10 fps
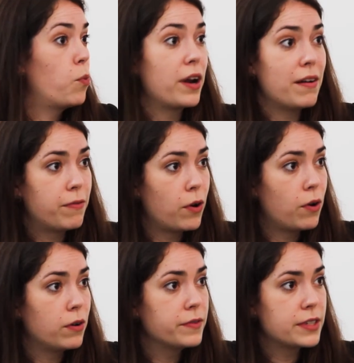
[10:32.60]
what it
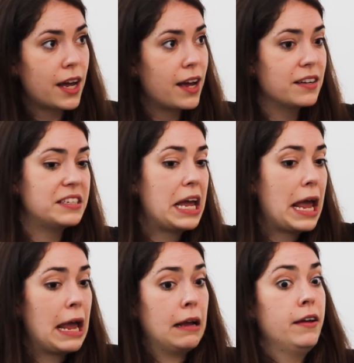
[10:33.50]
involves and
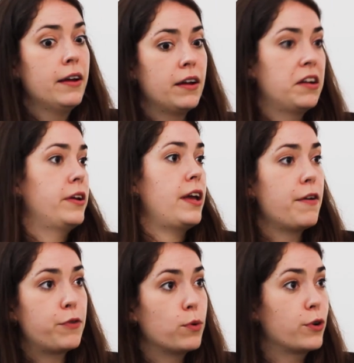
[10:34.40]
saying,
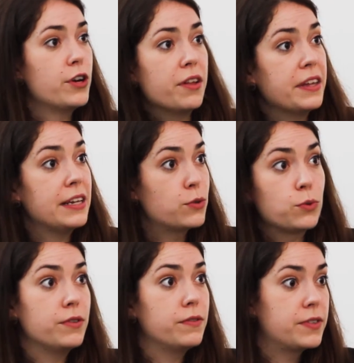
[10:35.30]
if you're good at these
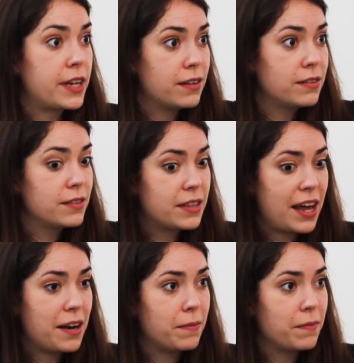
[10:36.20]
sort of skills,
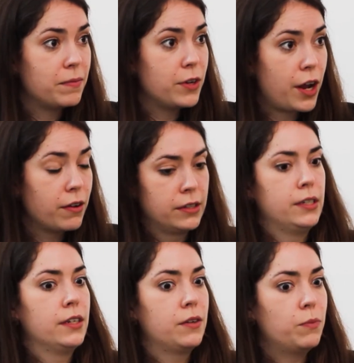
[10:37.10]
then, you know,
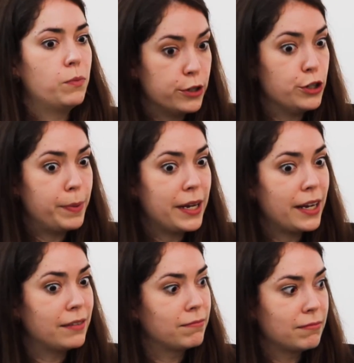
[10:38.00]
would you
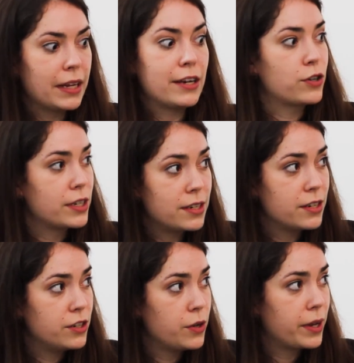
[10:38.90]
be interested
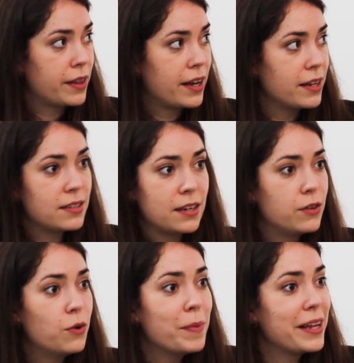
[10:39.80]
in doing this?
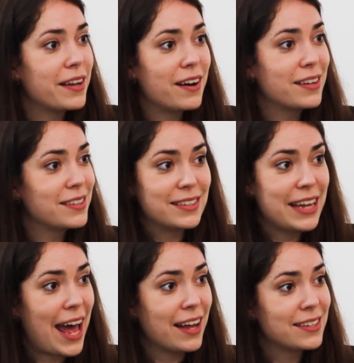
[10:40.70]
And normally the answer is
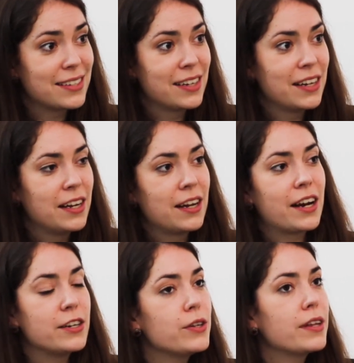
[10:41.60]
yes.
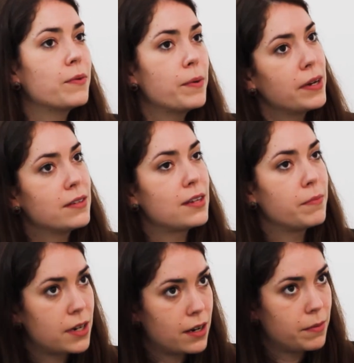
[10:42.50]
And I do think women
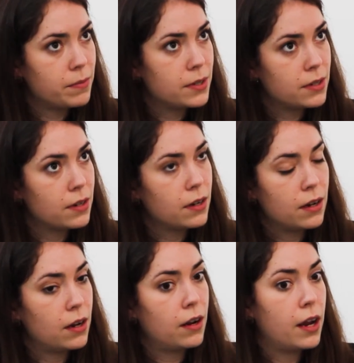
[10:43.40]
sometimes,
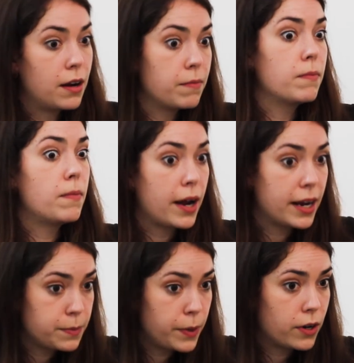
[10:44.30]
in my
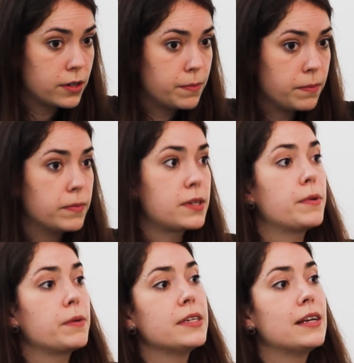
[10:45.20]
experience,
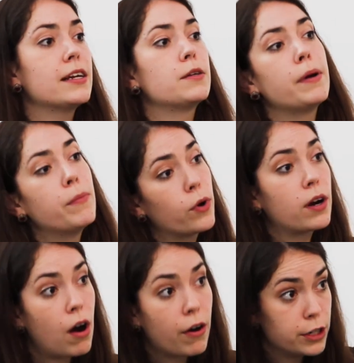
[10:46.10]
sometimes need a little bit more
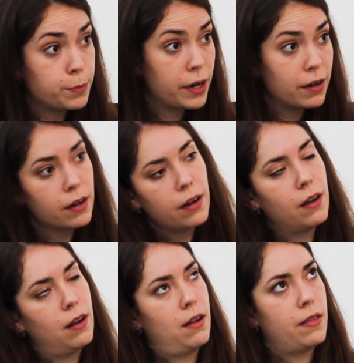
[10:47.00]
encouragement
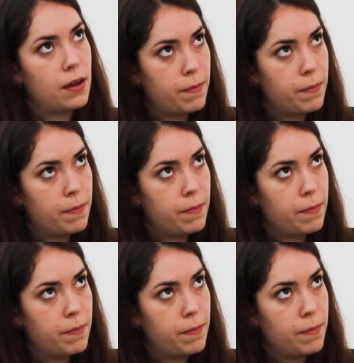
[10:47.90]
than